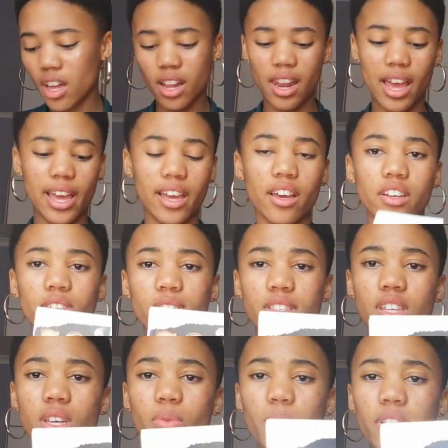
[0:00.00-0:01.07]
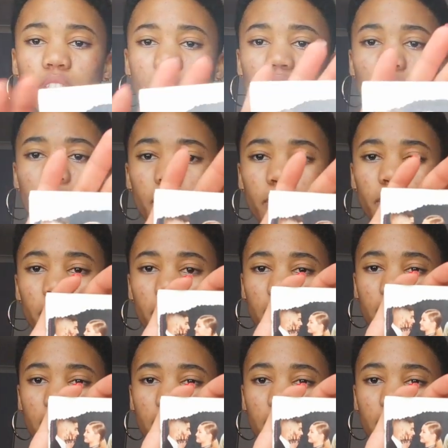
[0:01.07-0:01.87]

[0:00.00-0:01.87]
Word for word: like you see with um